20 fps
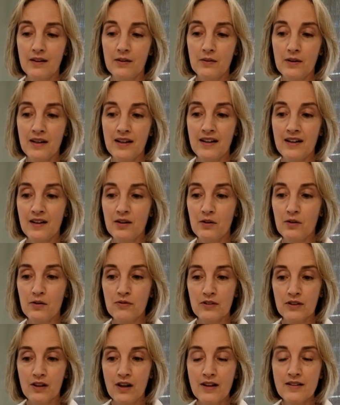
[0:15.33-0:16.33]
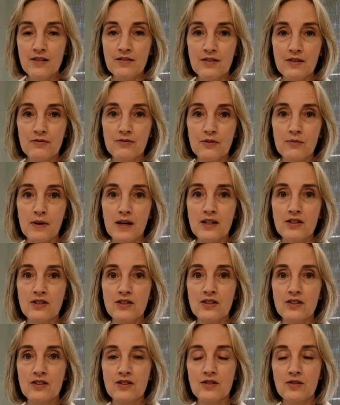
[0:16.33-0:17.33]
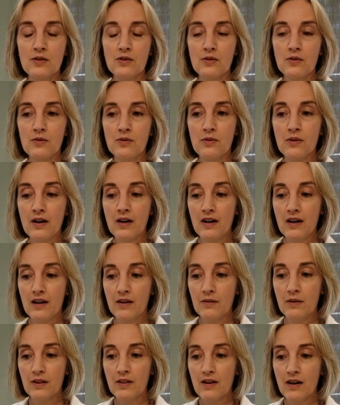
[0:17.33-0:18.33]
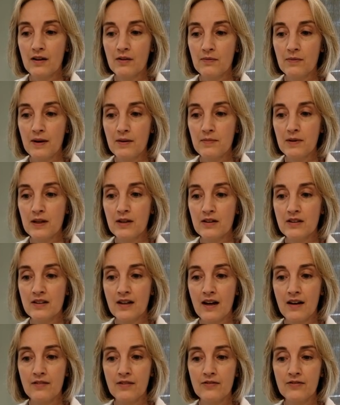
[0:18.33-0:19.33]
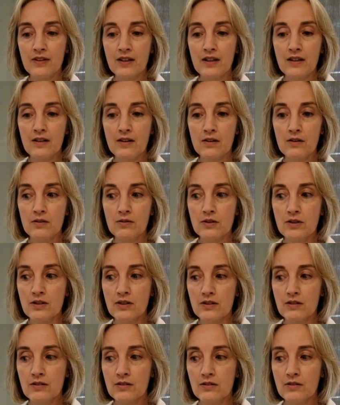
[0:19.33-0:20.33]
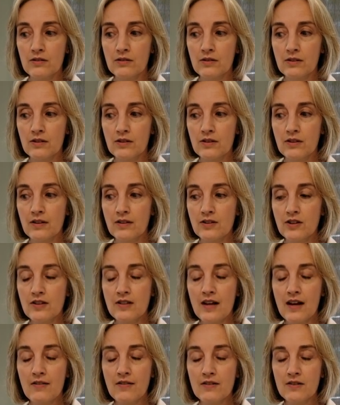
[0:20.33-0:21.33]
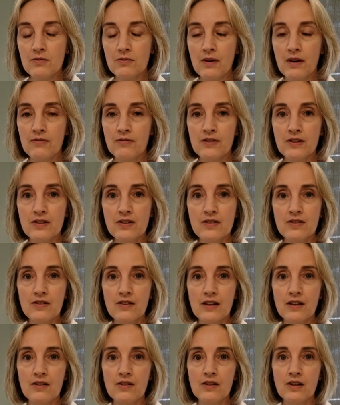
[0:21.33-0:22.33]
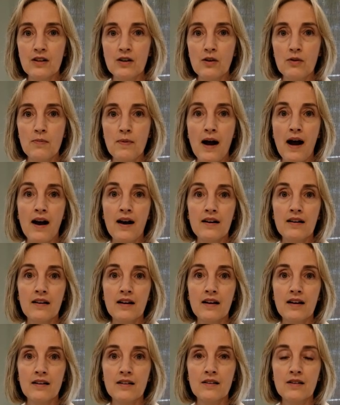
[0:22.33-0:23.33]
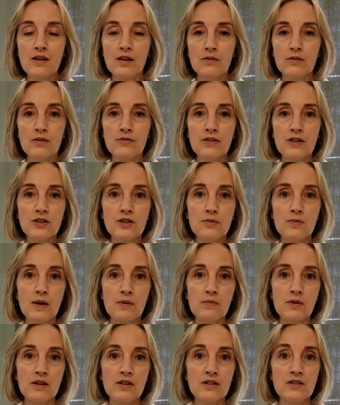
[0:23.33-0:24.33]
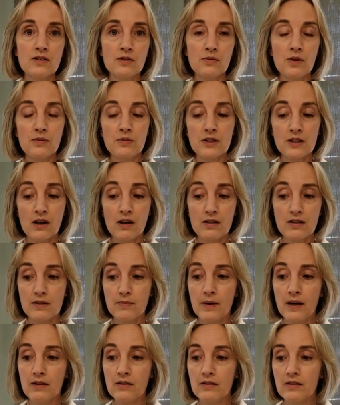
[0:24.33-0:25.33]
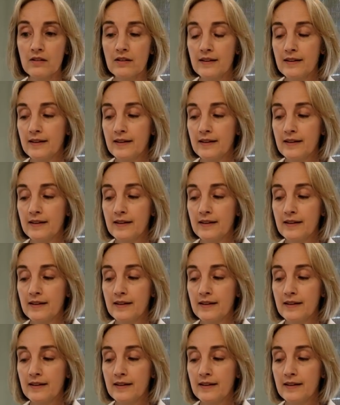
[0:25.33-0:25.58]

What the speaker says: We go over lots of information, so we thought it might be good to have a video to just have as a reference so that you can go back and refresh your memory as to what we talked about.